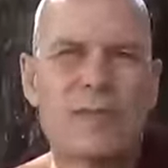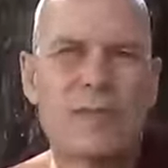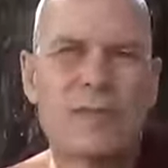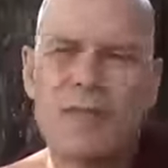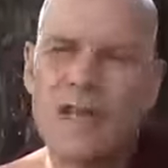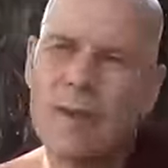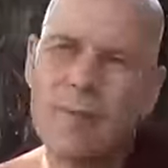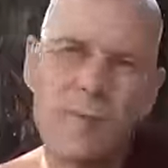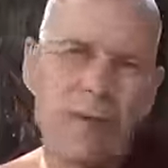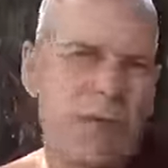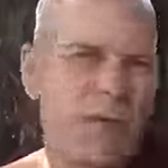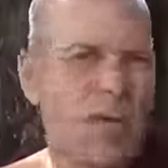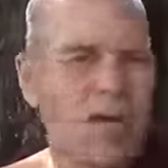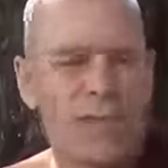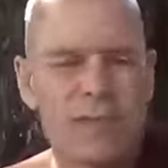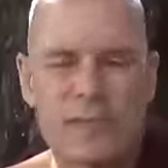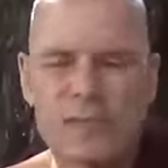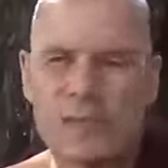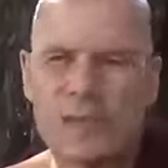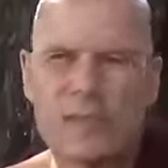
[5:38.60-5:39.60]
Come along.
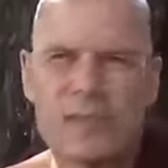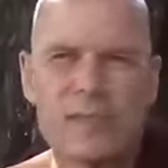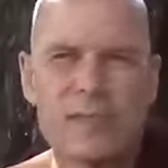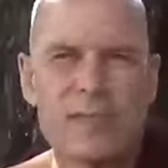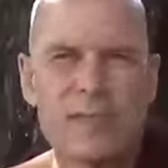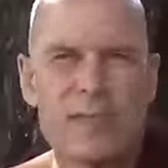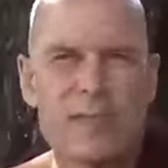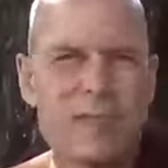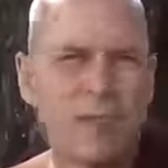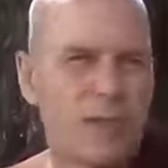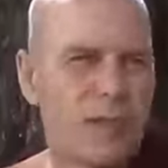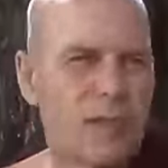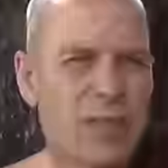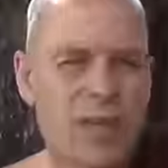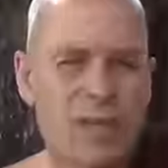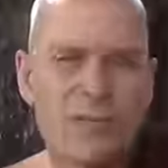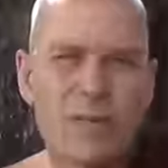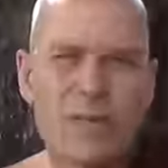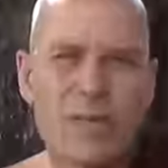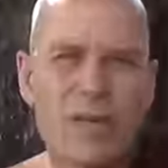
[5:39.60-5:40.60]
Then one
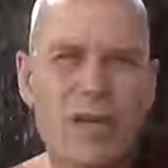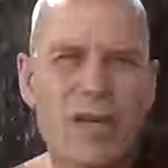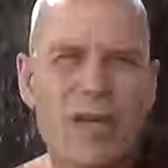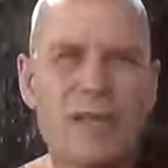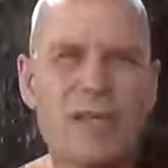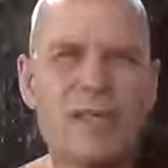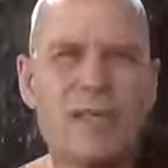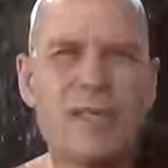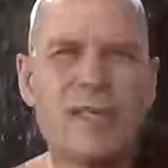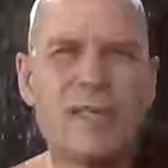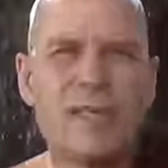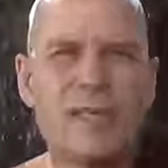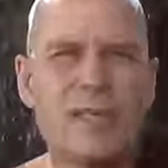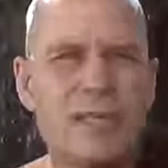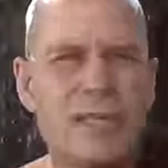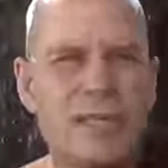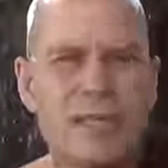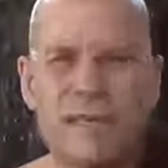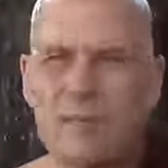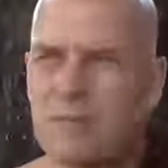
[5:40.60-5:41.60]
comes along.
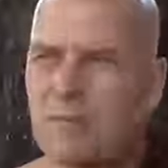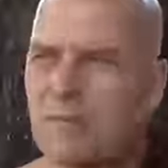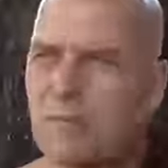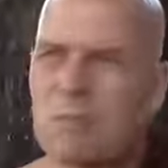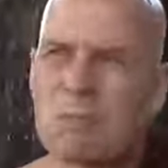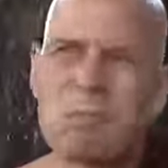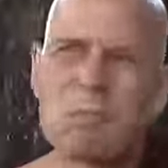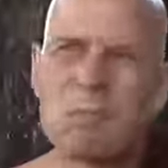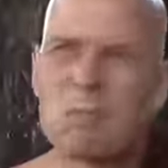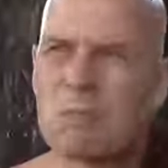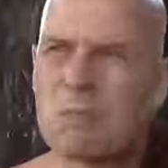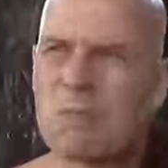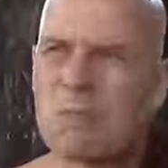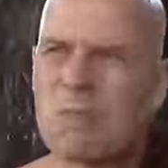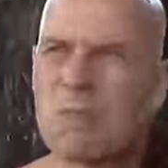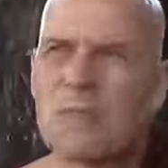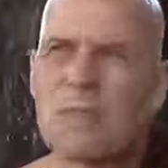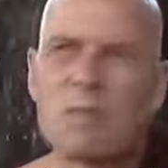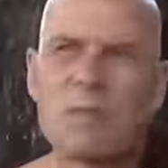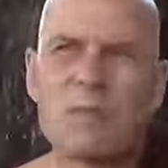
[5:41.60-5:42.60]
Then
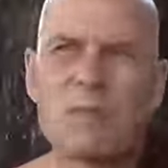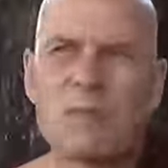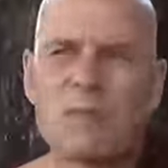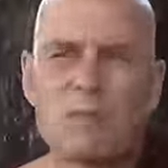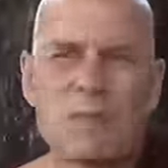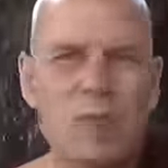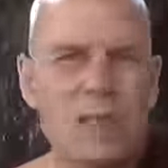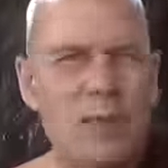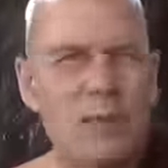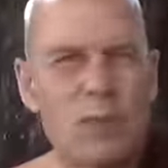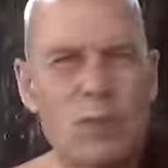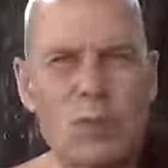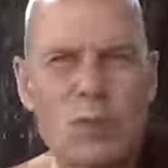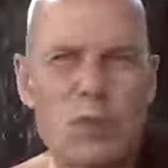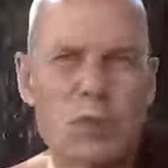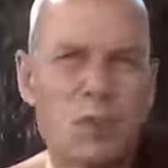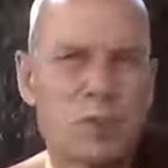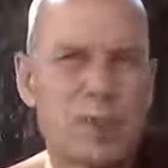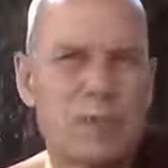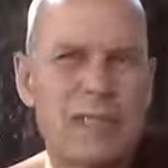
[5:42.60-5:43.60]
one
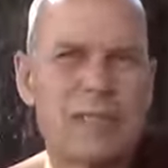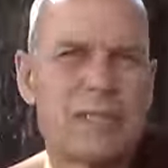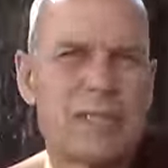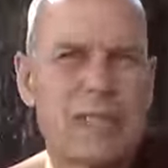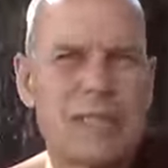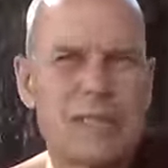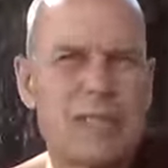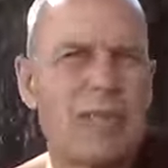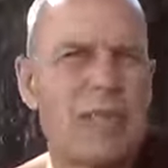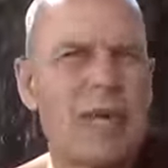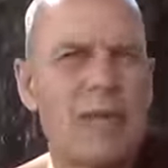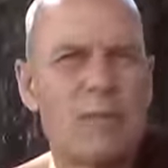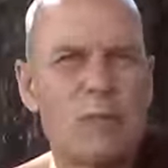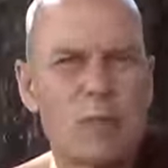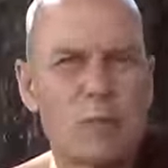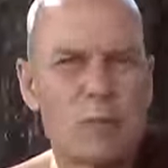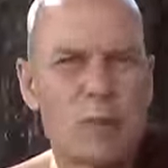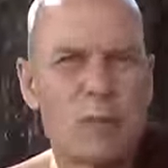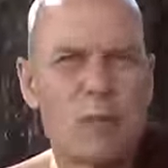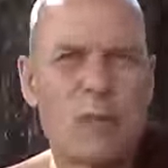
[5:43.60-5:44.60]
amuses one inside the
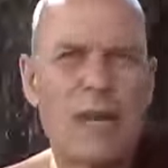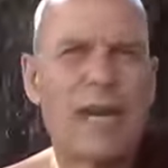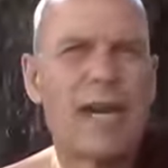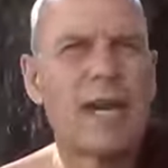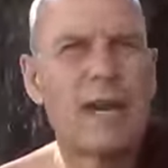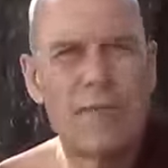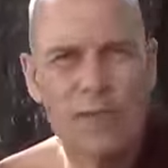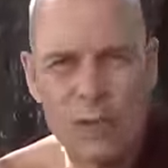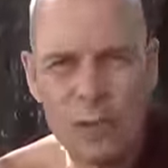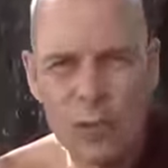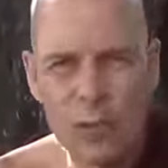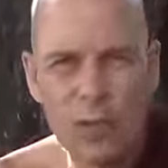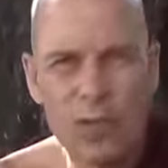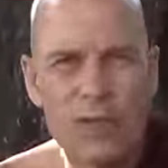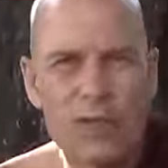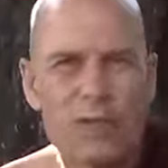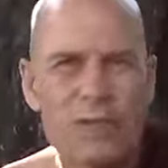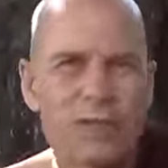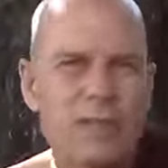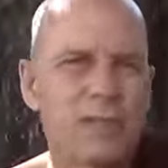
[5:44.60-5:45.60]
amusement park of the
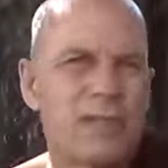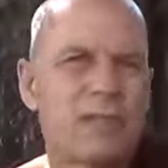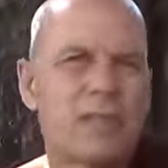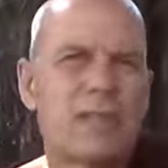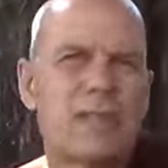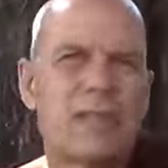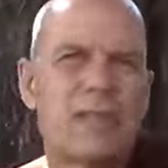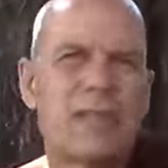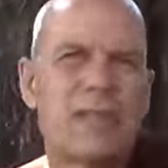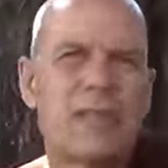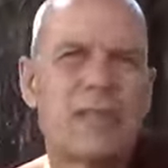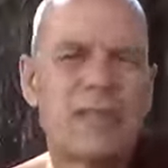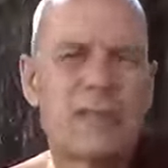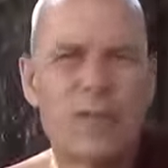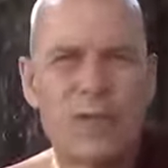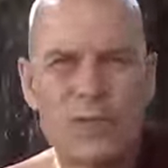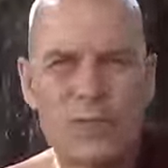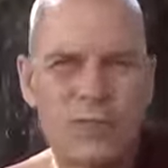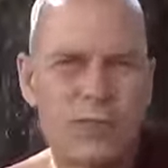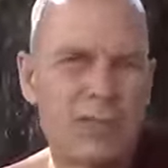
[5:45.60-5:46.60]
world. Then
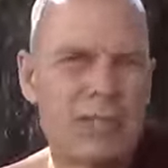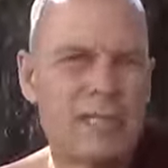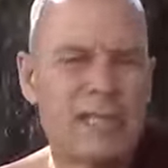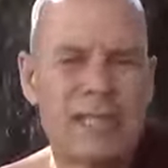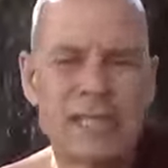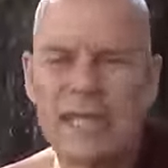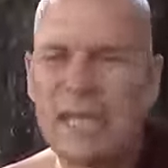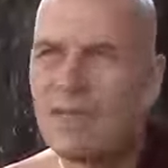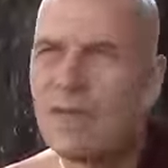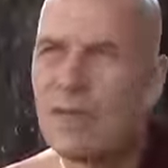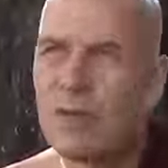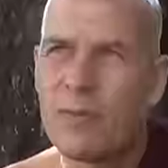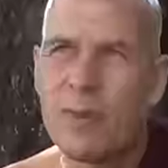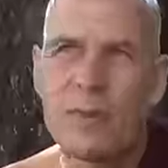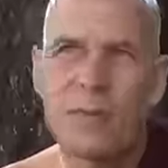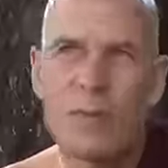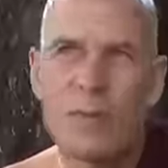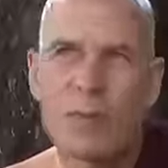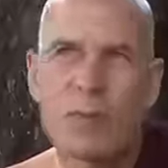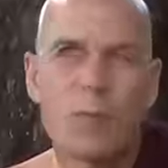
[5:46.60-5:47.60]
was, in the evening
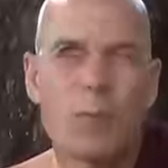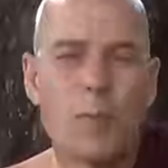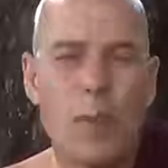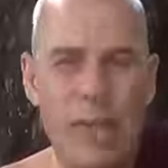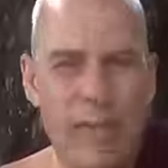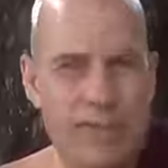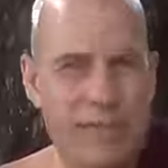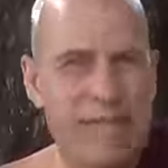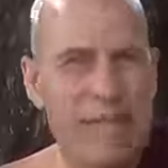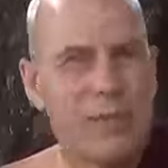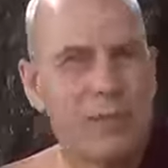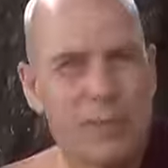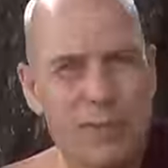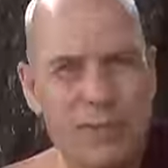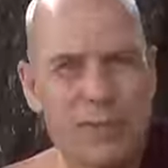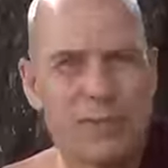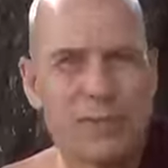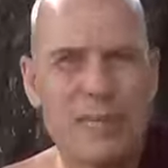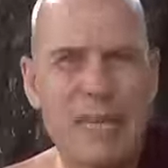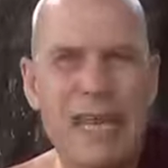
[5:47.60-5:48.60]
one wants to pass out, one
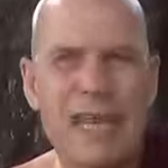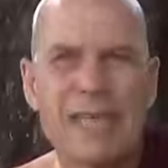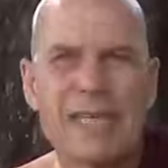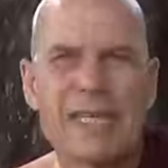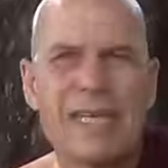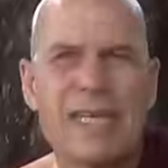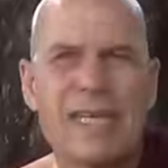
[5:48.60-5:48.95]
is tired.